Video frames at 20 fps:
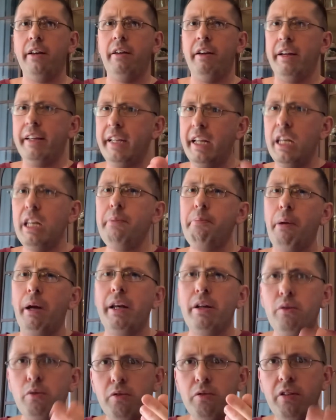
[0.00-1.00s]
And
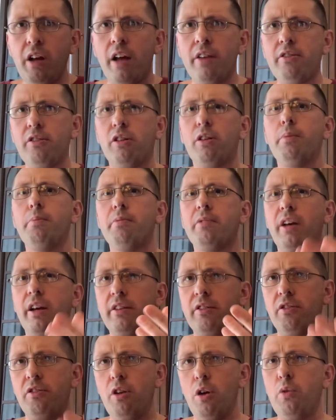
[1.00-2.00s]
anybody who's not
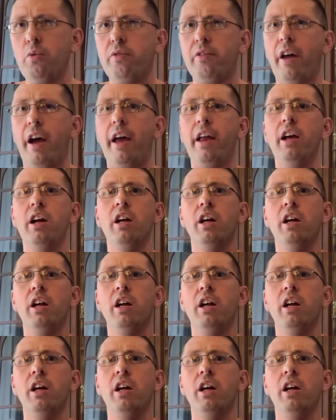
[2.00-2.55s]
circumcised knows that.